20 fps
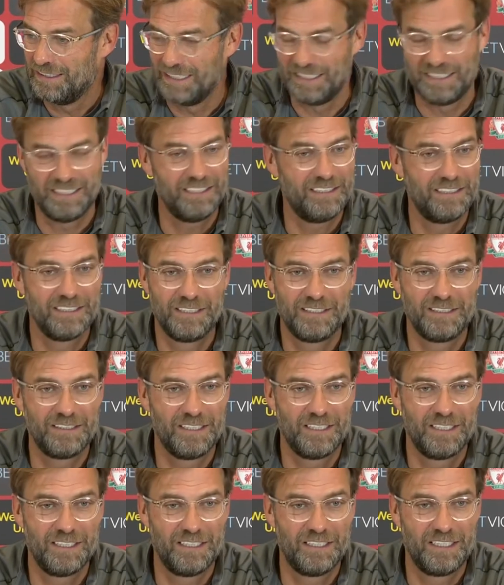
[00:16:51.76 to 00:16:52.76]
in it
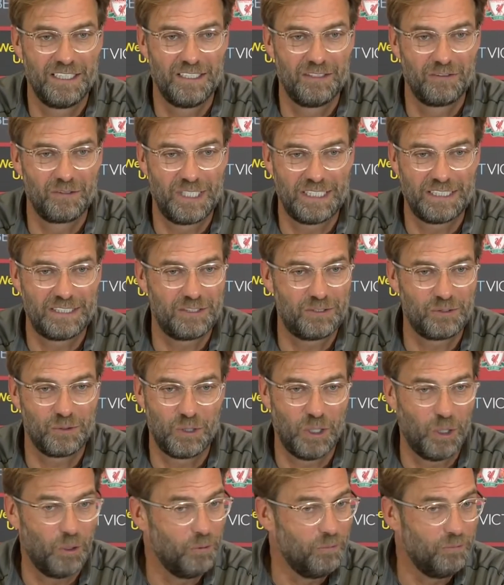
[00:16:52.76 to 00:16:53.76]
and are, are ready
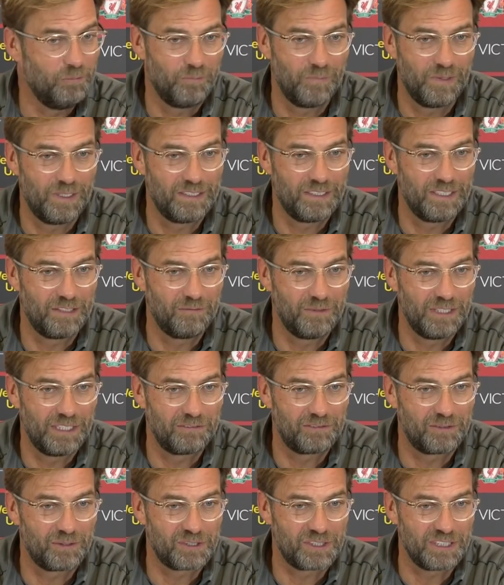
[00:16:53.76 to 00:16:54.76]
to go. And then we
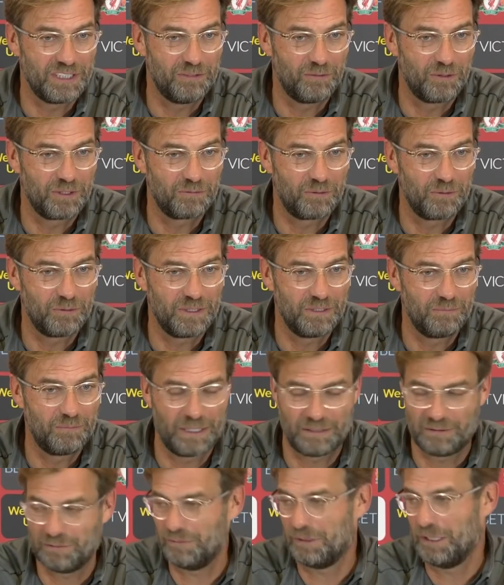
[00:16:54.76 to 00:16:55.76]
have to see what we will.
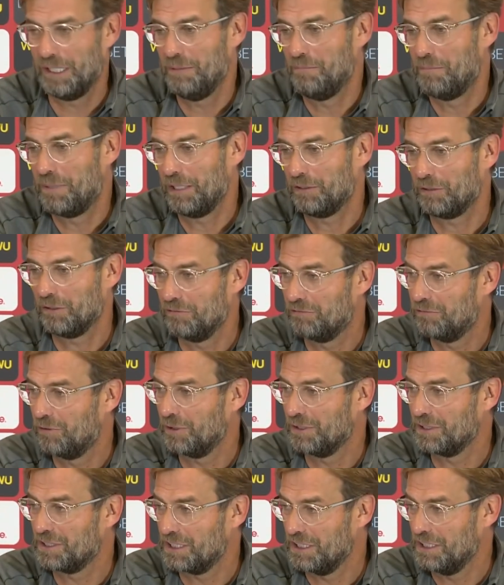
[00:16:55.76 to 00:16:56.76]
But the impact of,
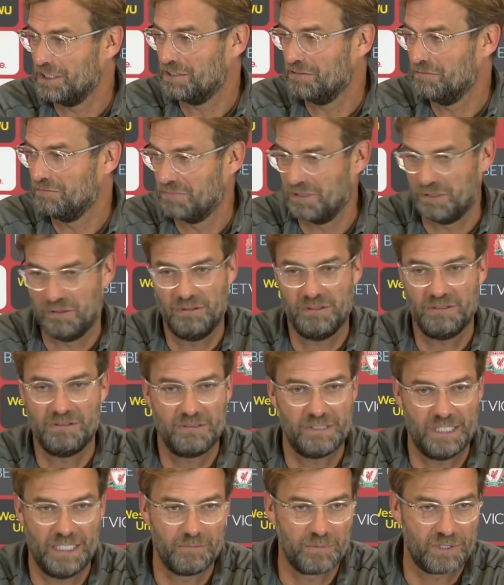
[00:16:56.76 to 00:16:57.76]
for the season, all
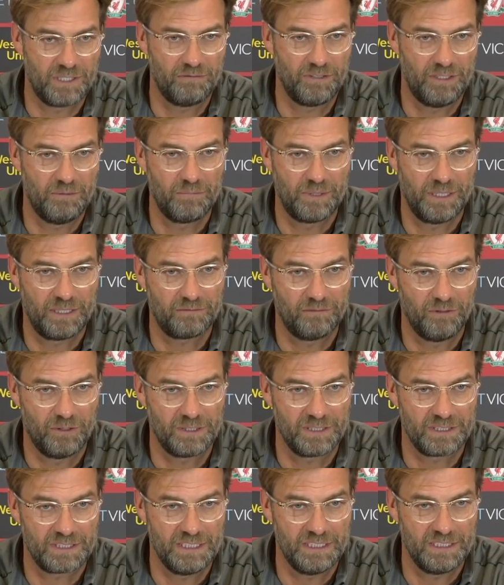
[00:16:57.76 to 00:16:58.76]
games have impact
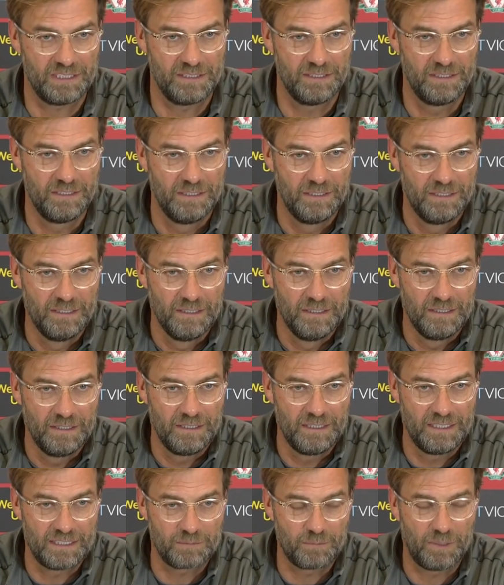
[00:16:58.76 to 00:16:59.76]
for the season
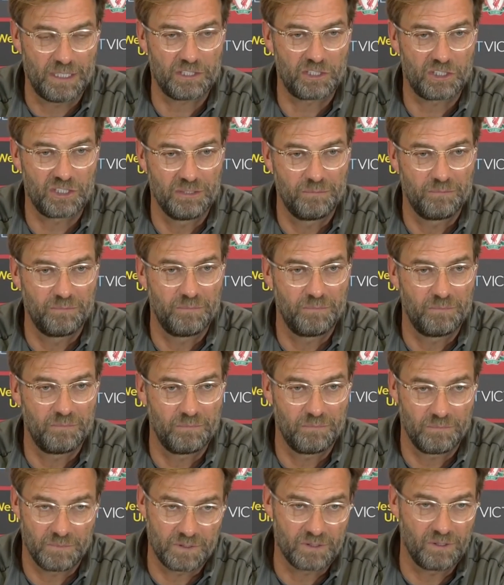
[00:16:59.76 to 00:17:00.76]
as much.
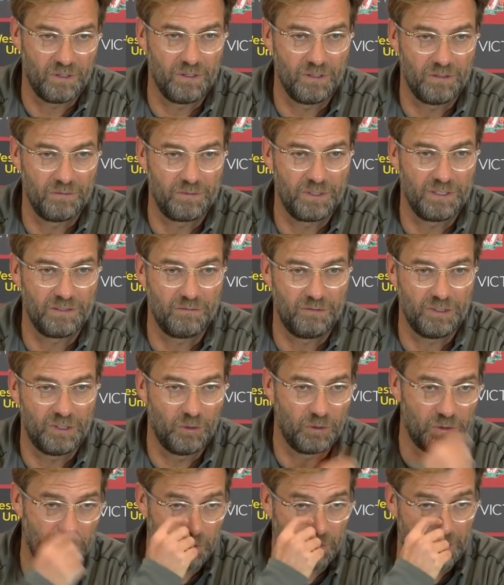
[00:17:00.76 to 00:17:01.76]
It's all that we
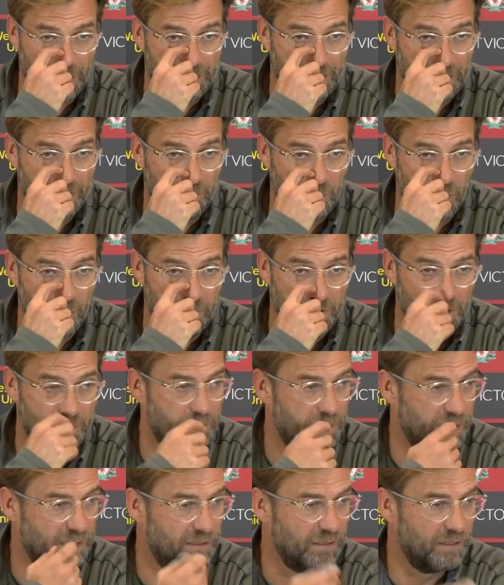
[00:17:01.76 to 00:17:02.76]
don't know that in the
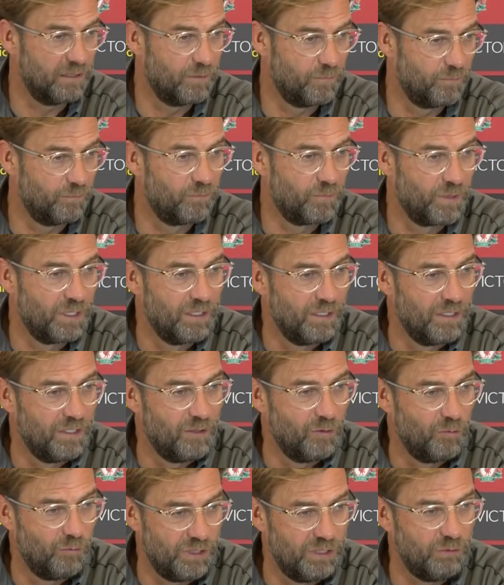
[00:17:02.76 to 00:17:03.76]
moment, but um,
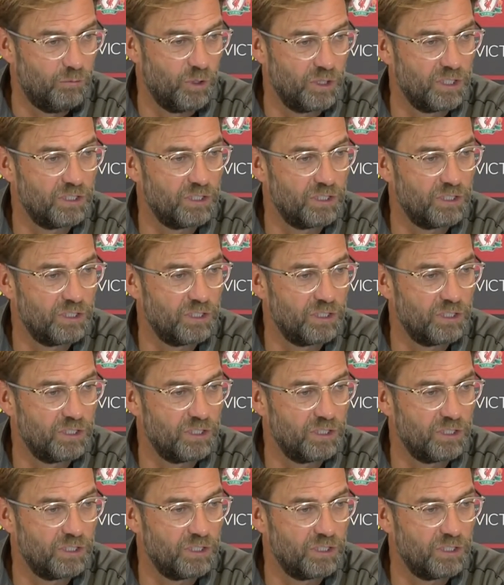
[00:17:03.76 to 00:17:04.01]
we